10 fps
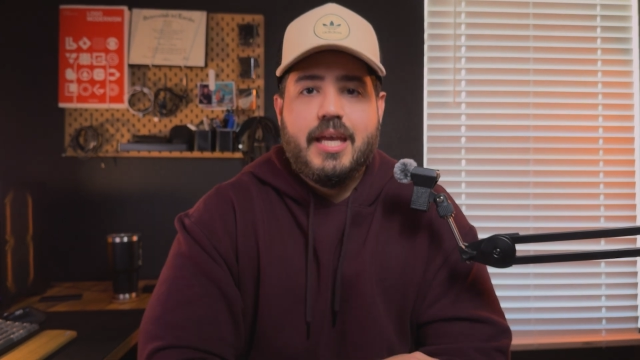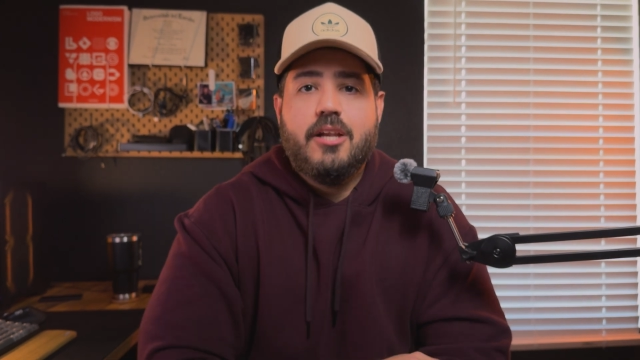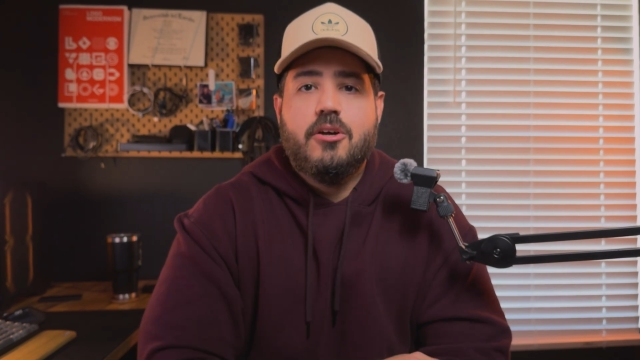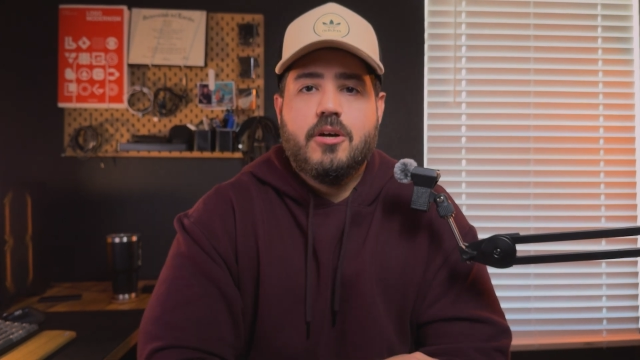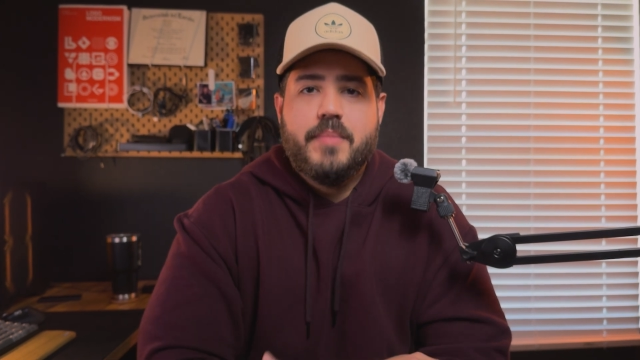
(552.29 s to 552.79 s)
A
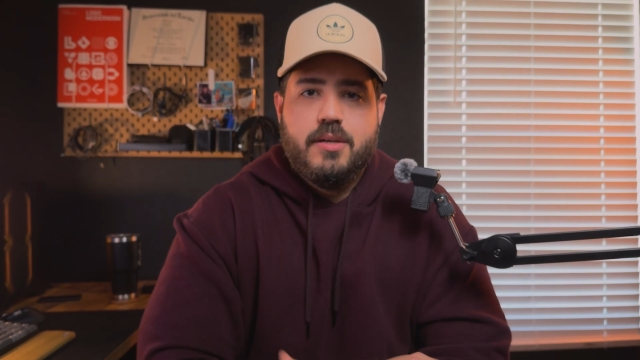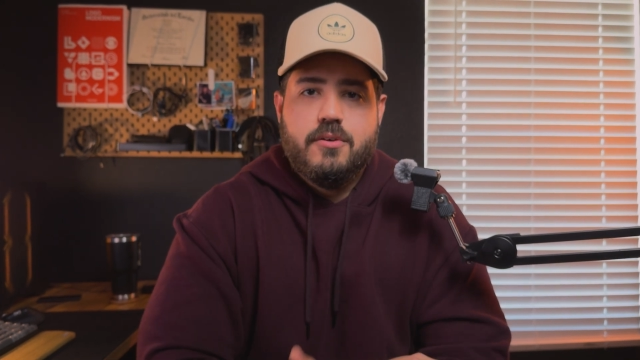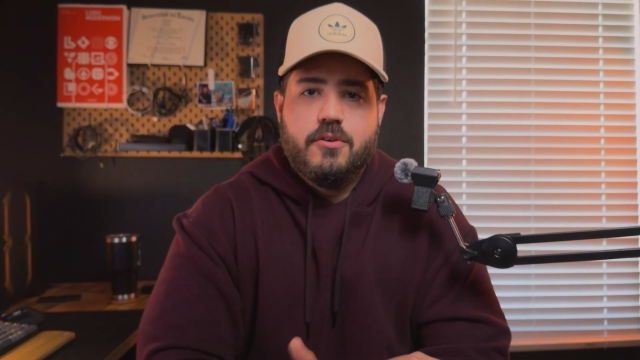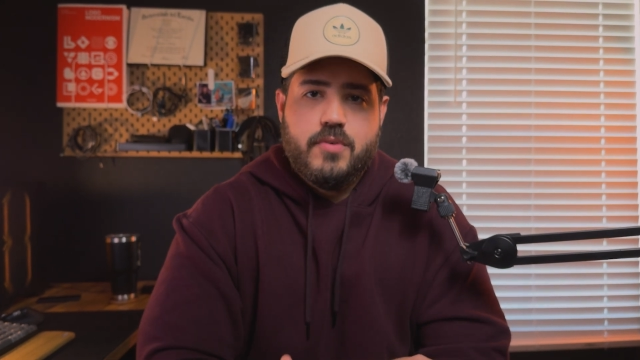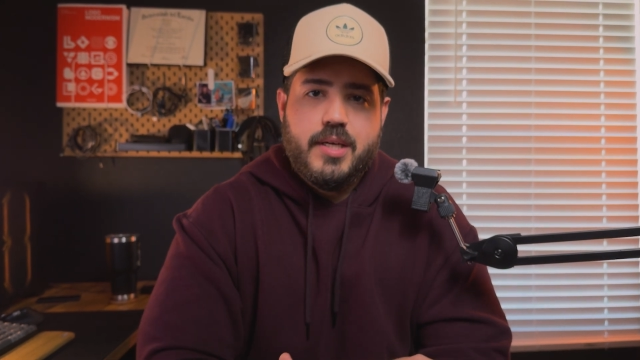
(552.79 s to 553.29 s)
logo might
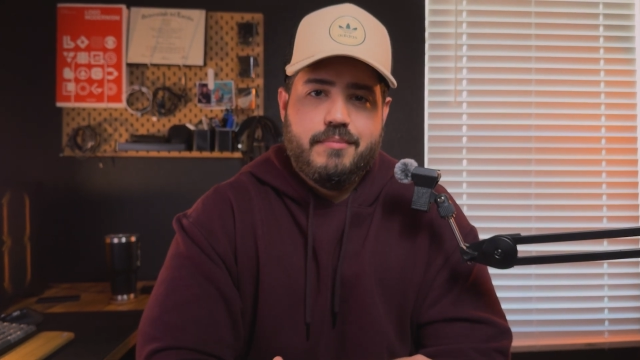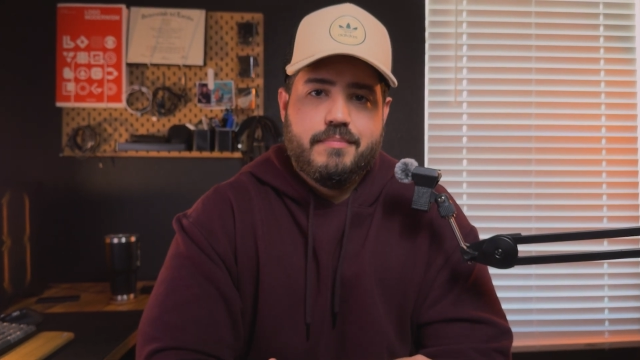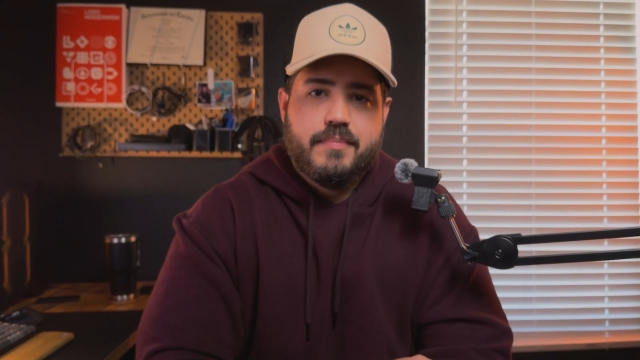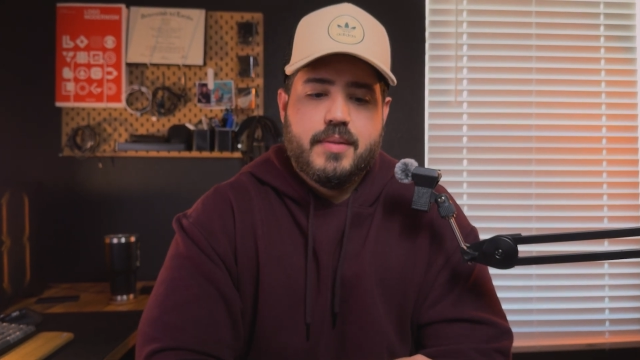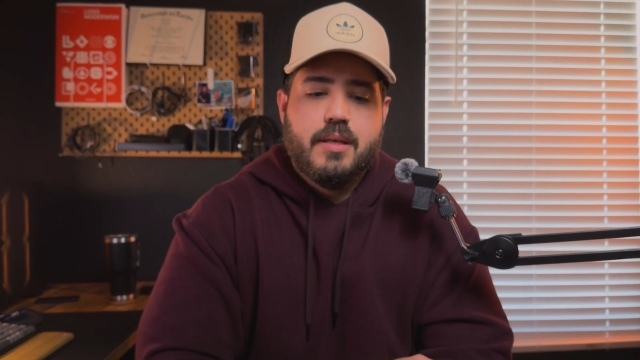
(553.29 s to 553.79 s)
look great
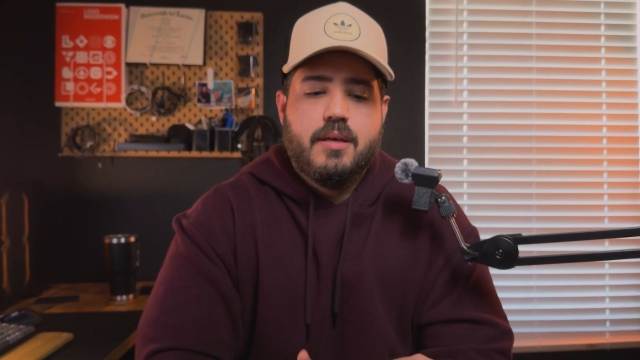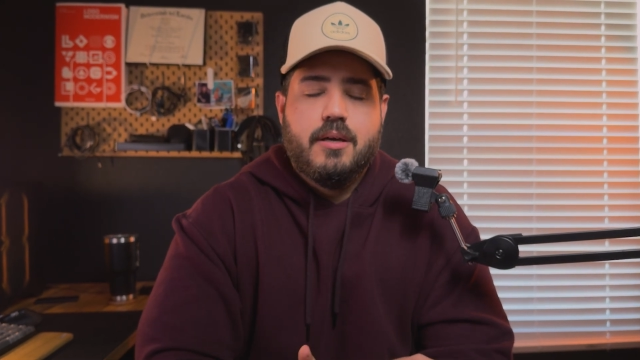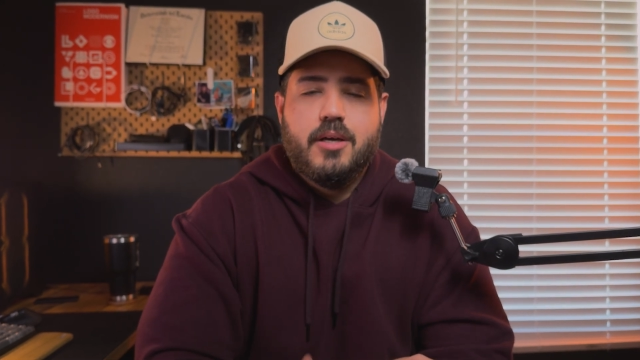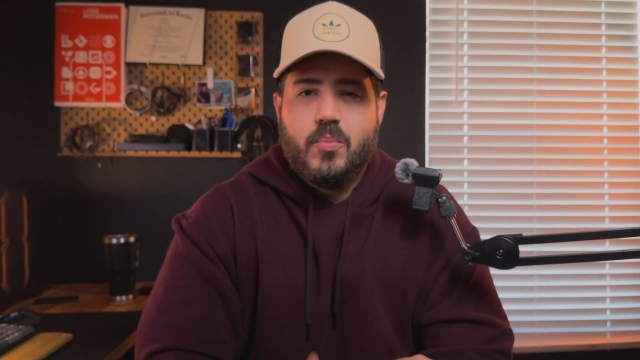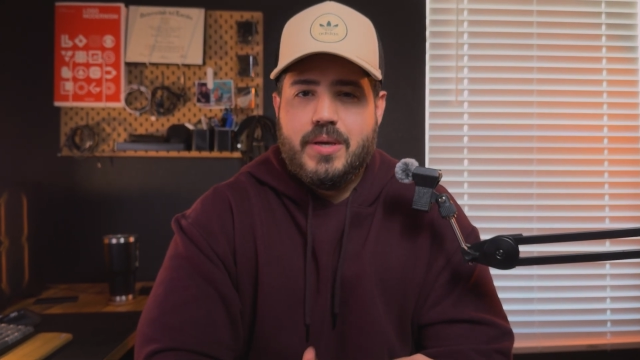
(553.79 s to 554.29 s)

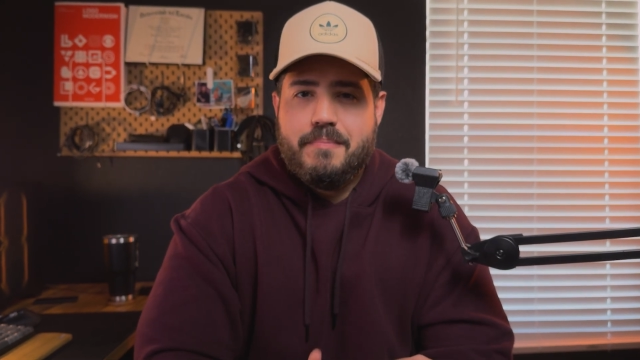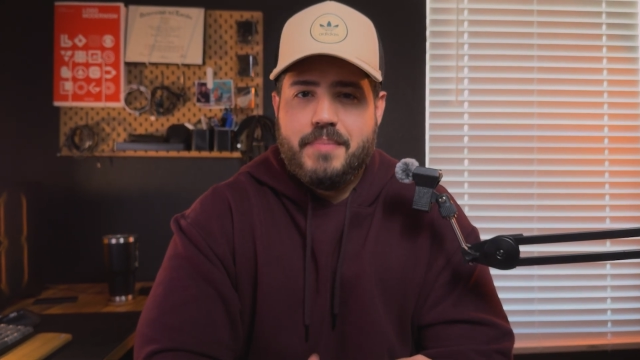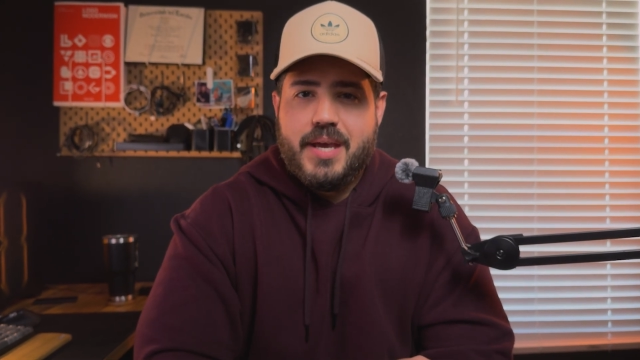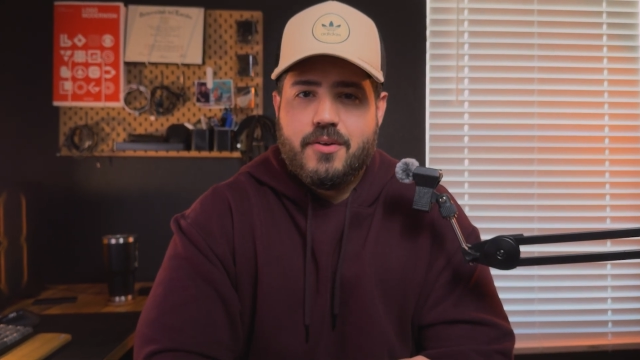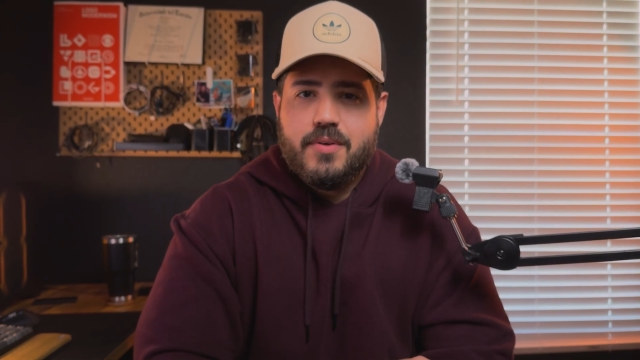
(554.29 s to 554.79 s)
on a white
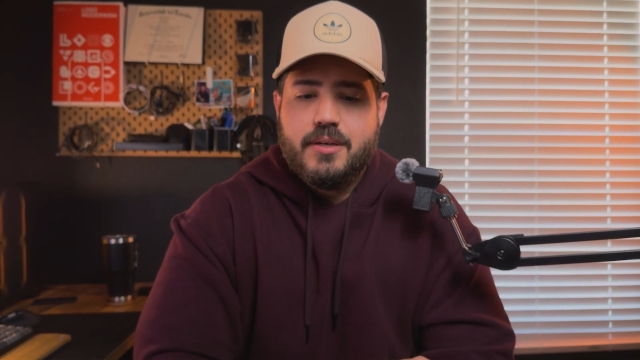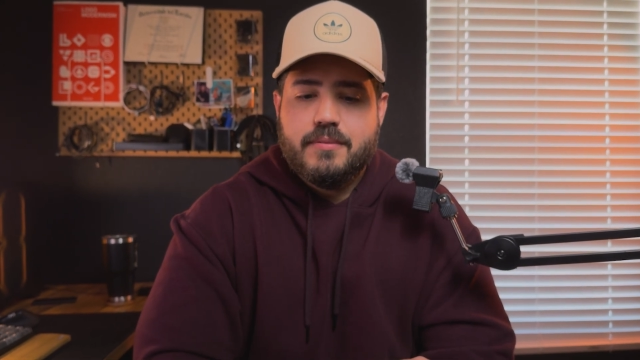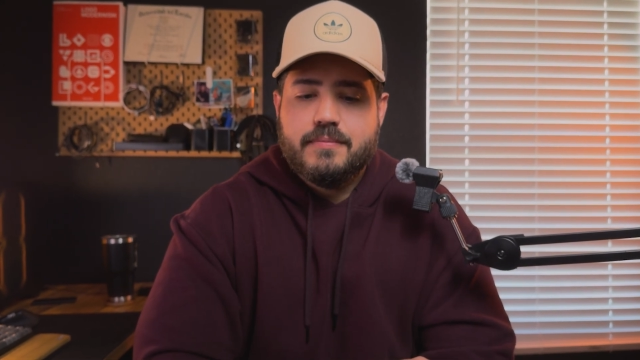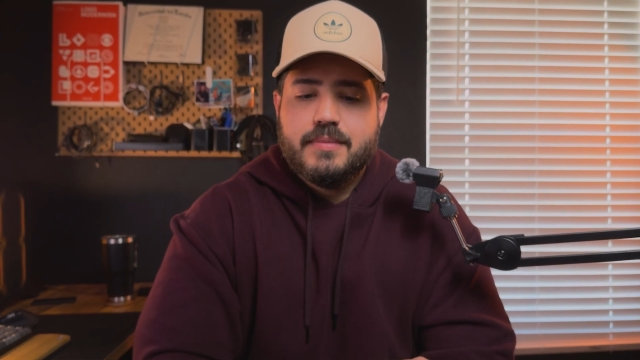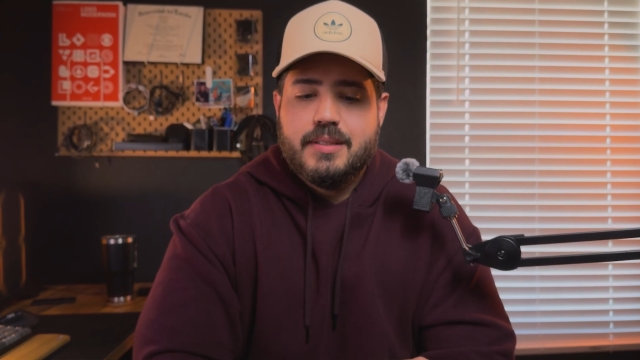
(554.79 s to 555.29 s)

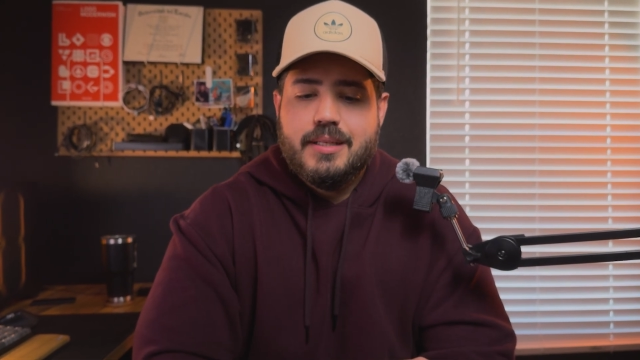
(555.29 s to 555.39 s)
background,